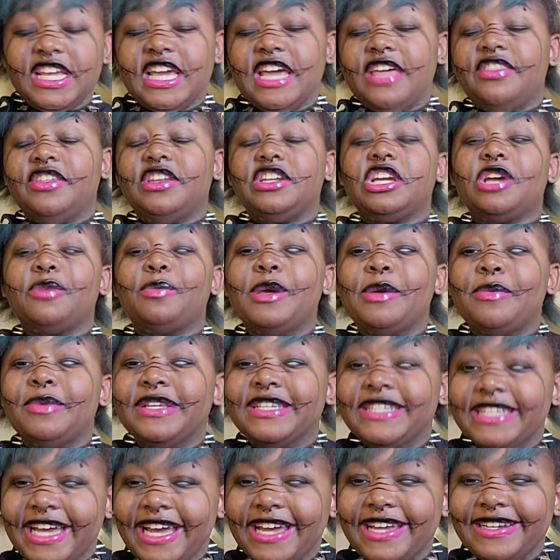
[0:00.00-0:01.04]
And then
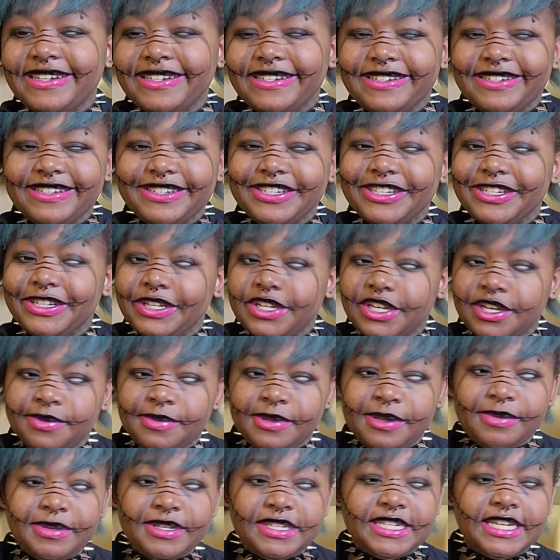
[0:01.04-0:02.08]
commandment 10.
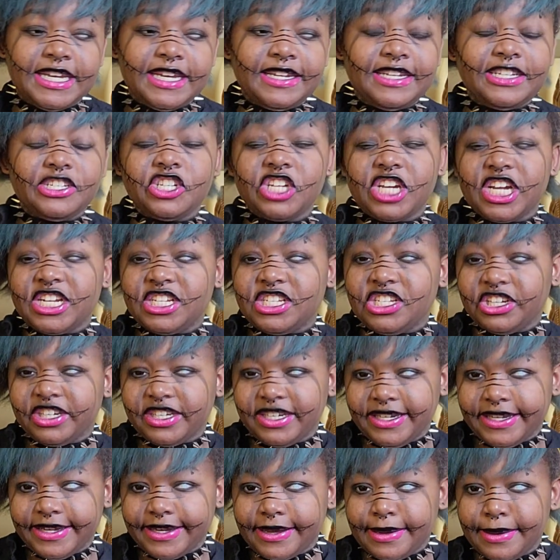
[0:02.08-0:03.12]
Commandment 10 is you gotta
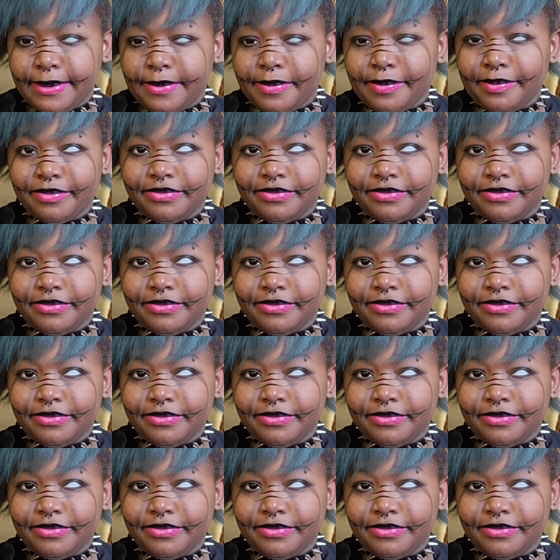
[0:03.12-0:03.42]
suck a dick.